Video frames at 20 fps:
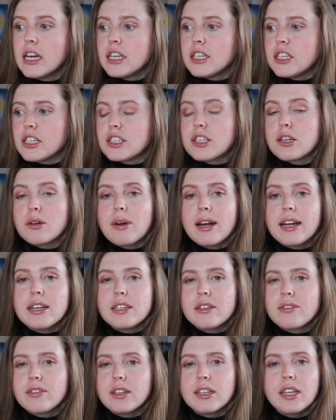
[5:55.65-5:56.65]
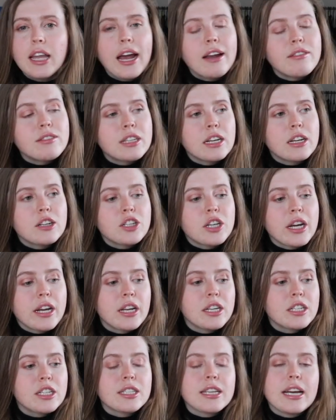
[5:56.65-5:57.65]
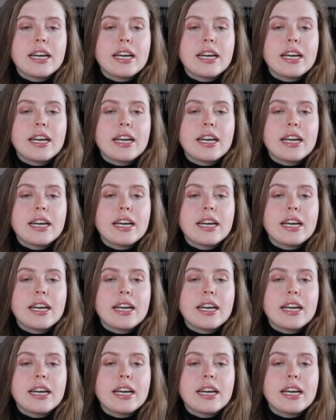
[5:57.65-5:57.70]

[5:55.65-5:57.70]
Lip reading: just around different lifestyle changes.